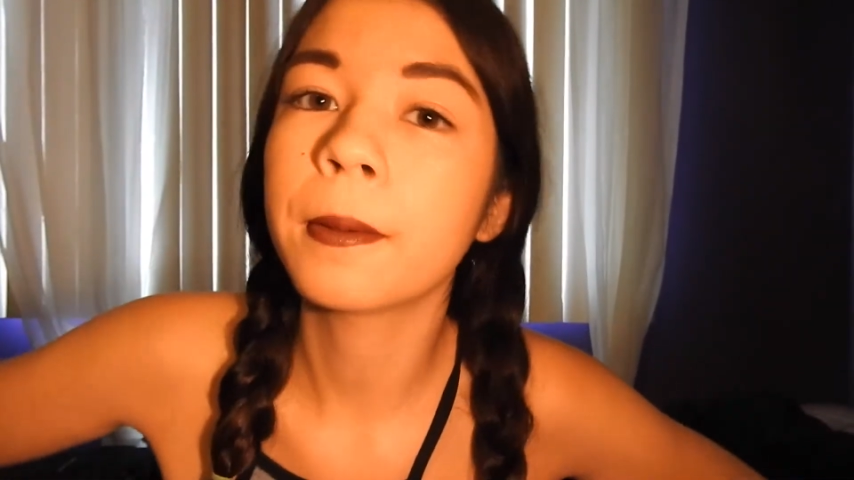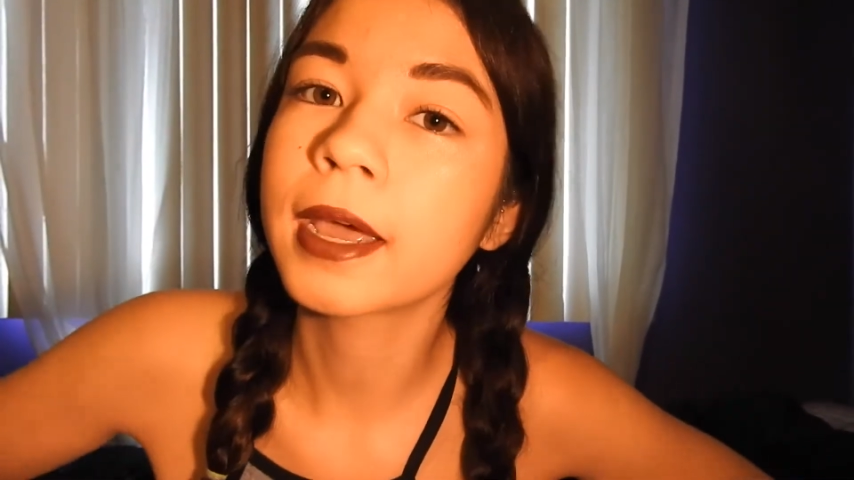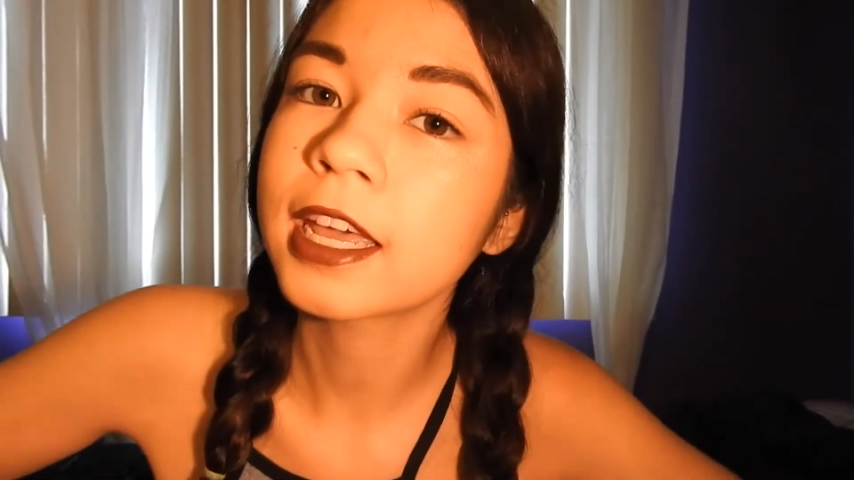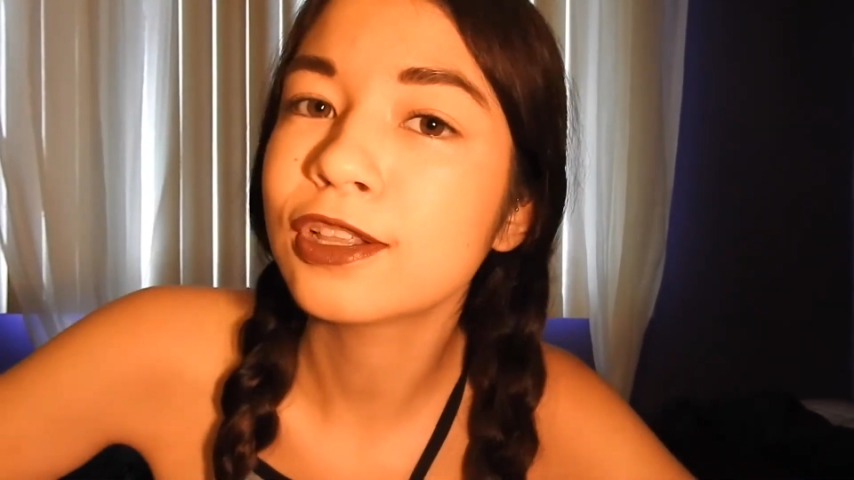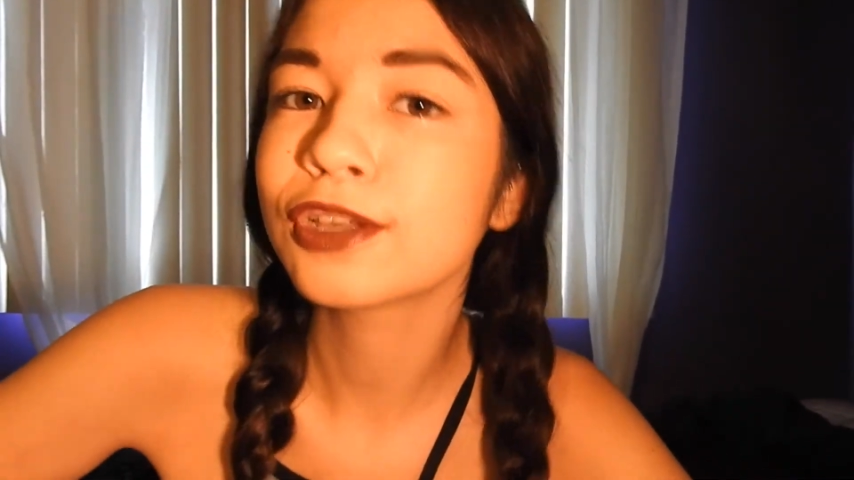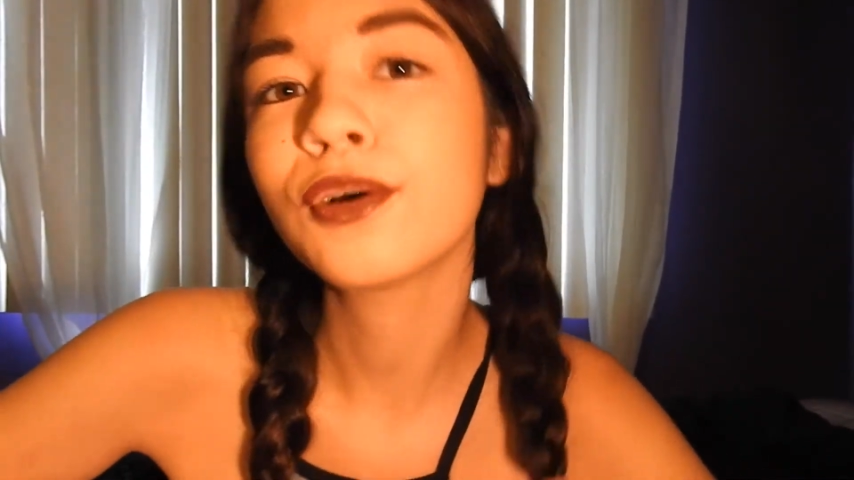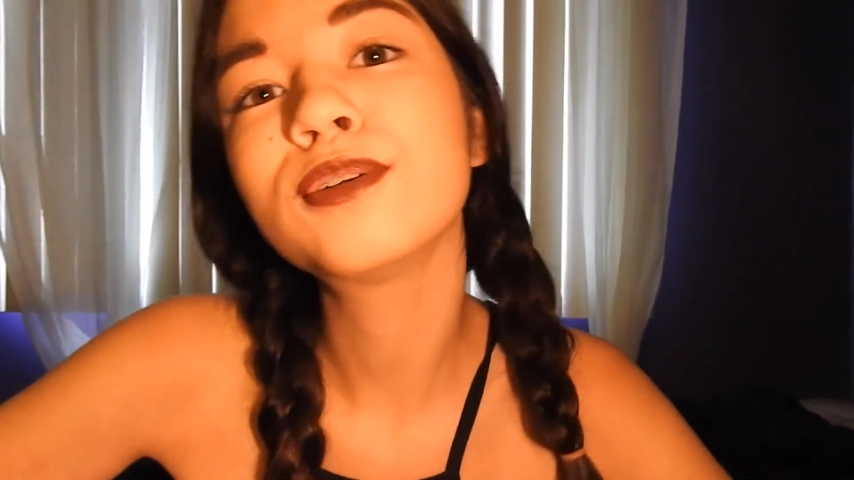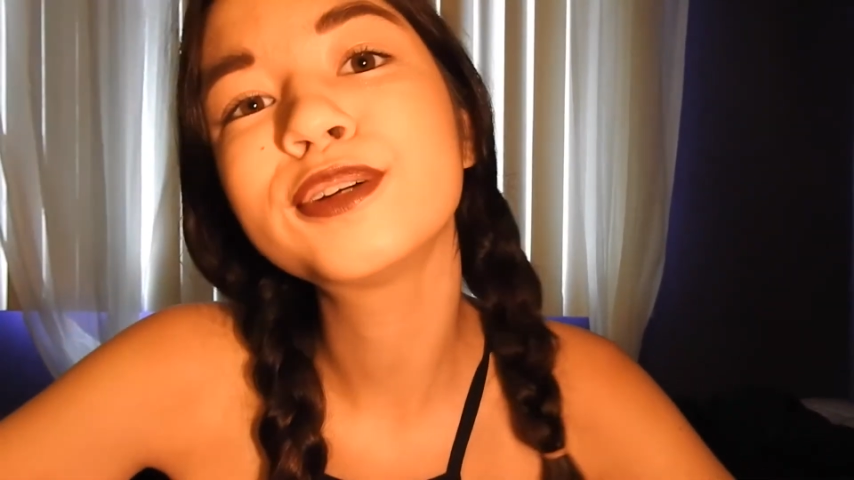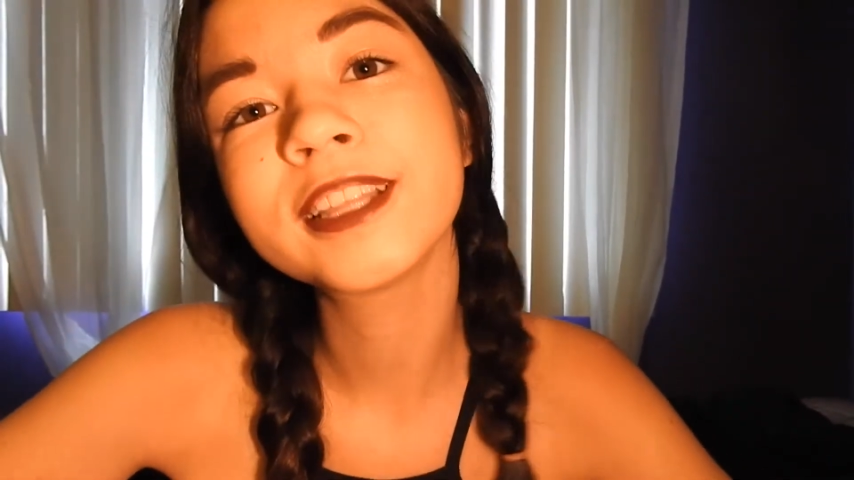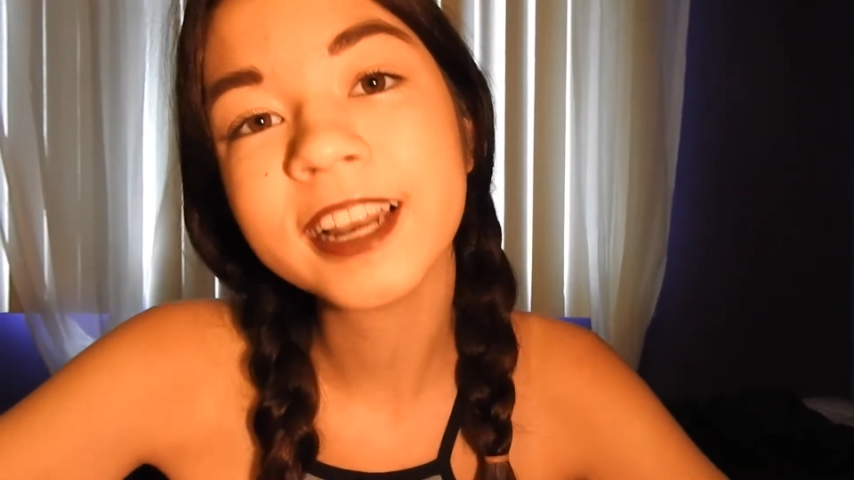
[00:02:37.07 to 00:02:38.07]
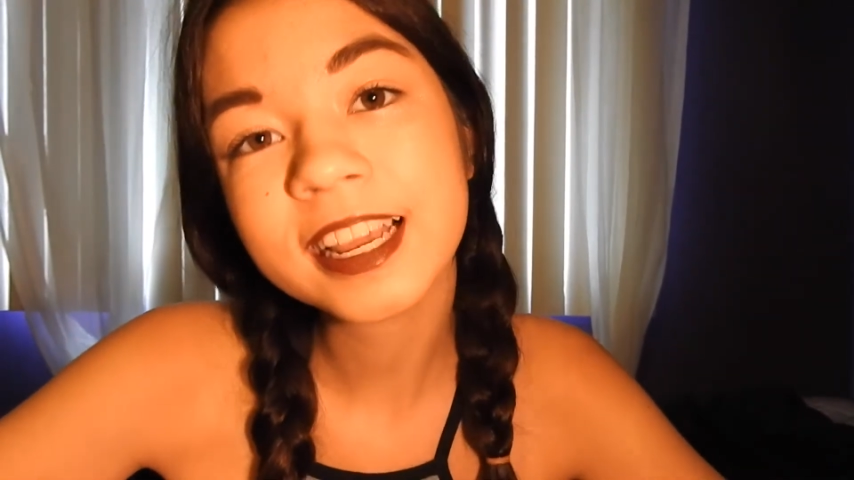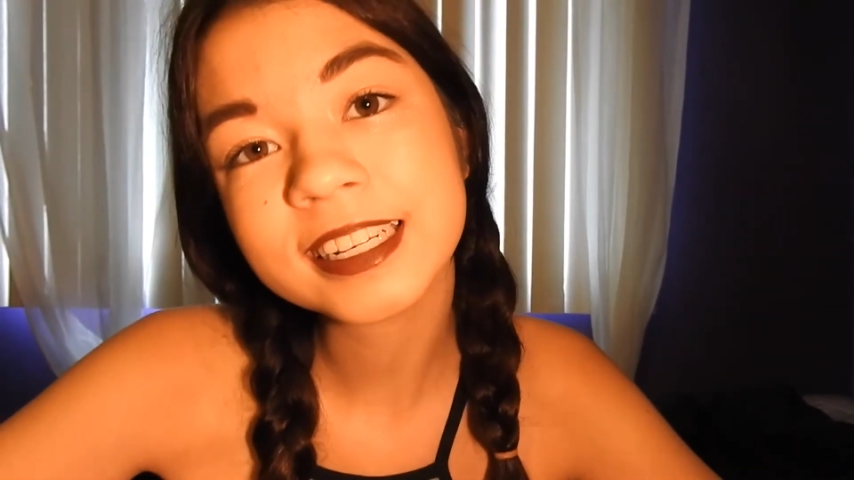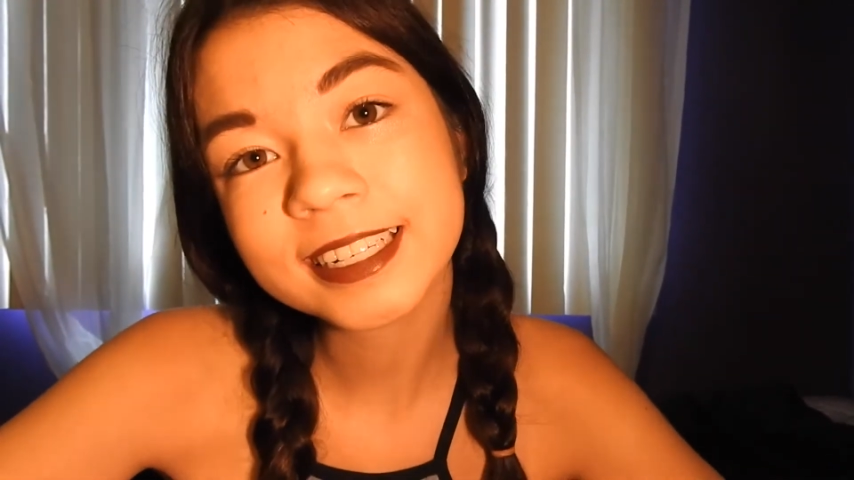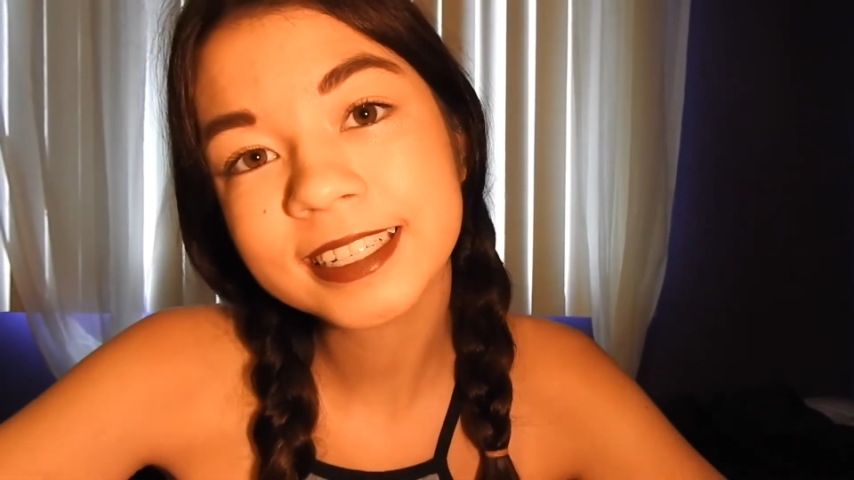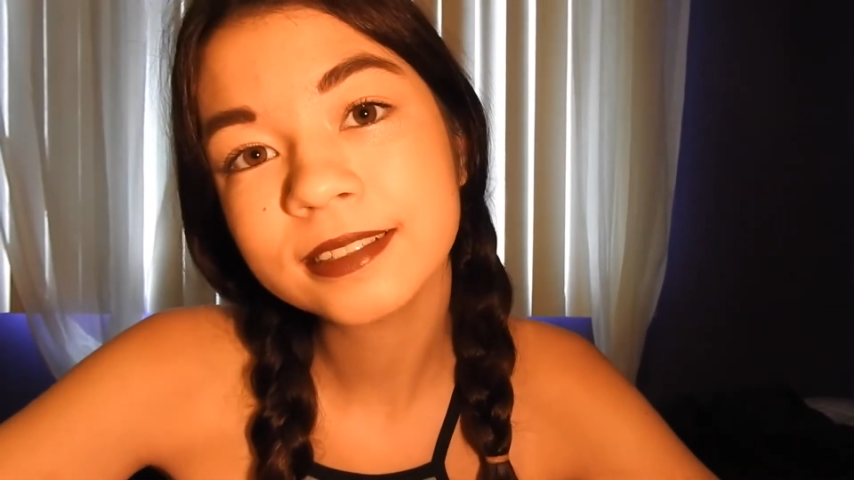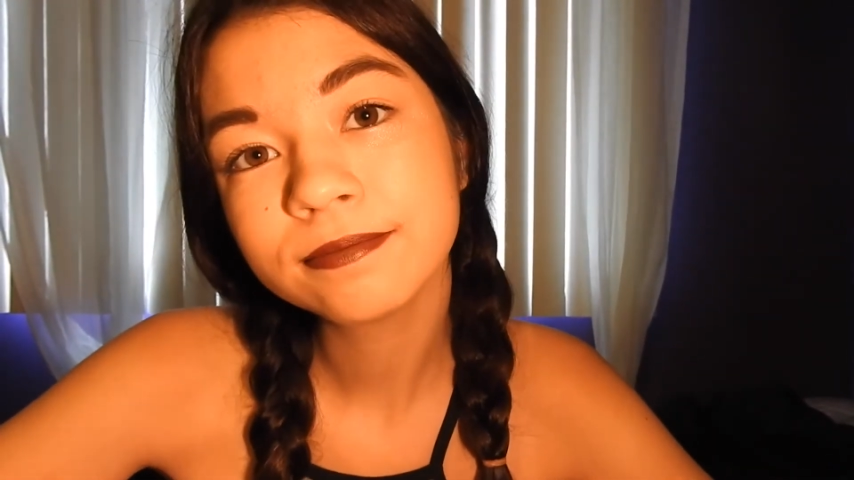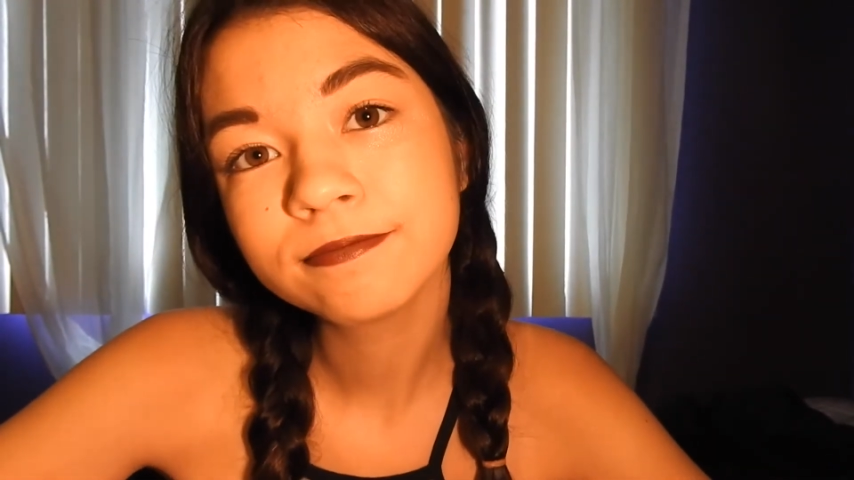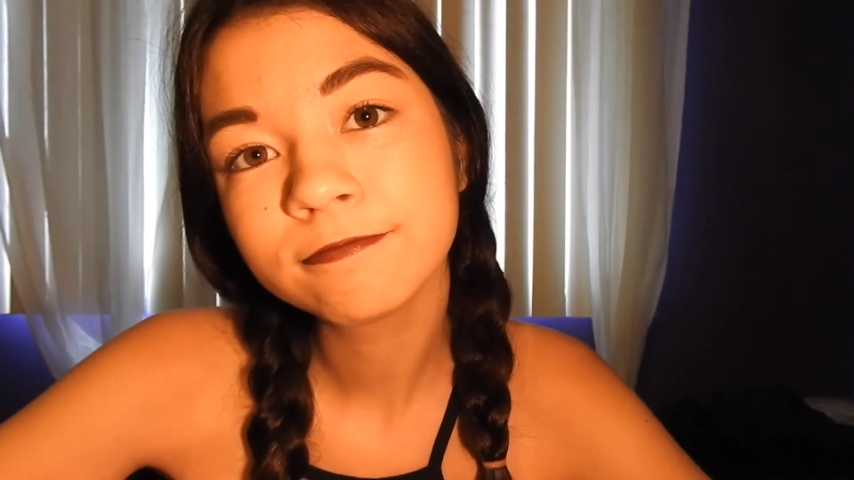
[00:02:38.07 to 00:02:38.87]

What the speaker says: am I gonna look older than 18?